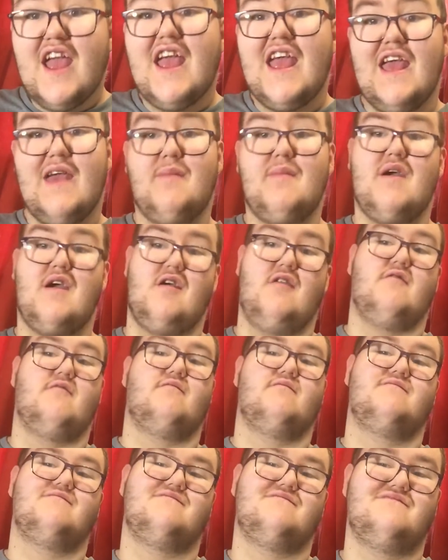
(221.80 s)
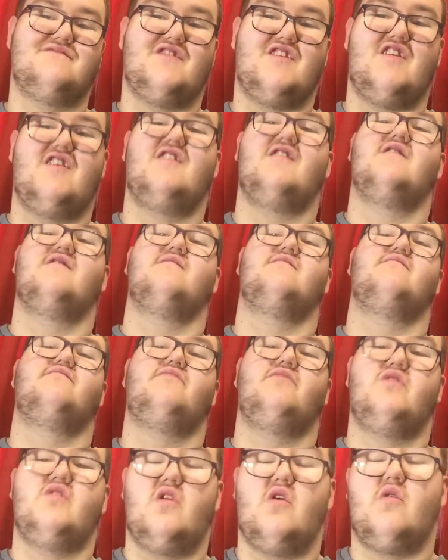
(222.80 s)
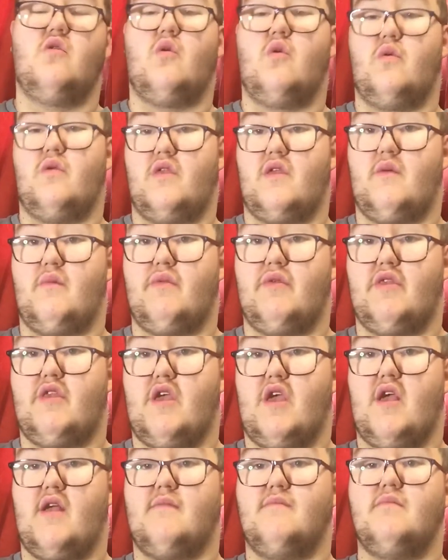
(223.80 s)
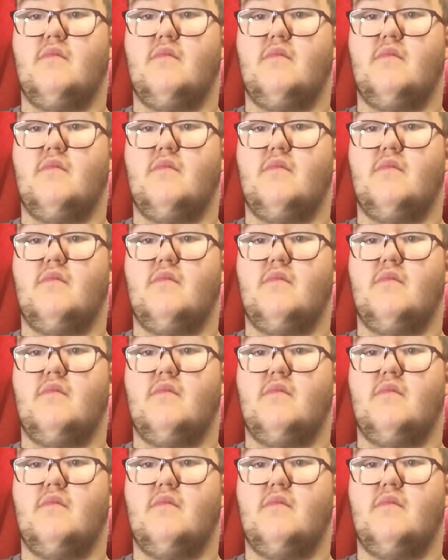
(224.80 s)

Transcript: him out. Like, don't know what's up with that.